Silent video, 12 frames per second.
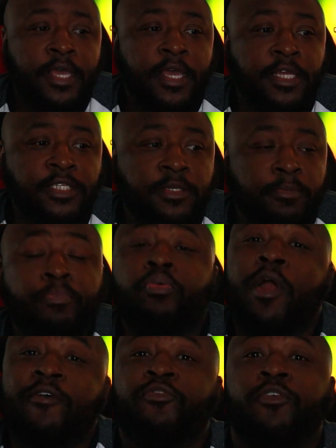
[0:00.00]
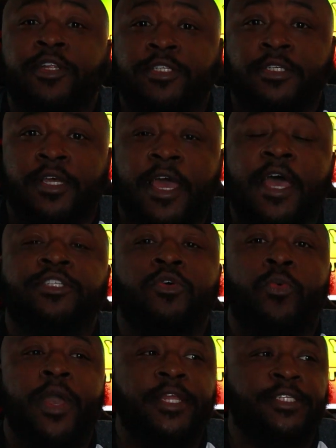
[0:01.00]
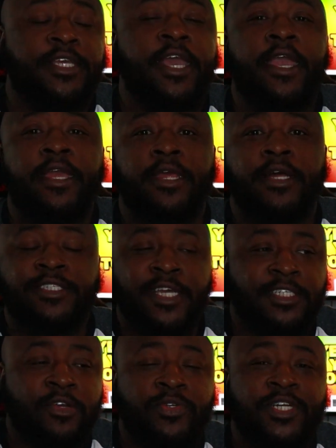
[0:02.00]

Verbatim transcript: his preference as a way to gain attention,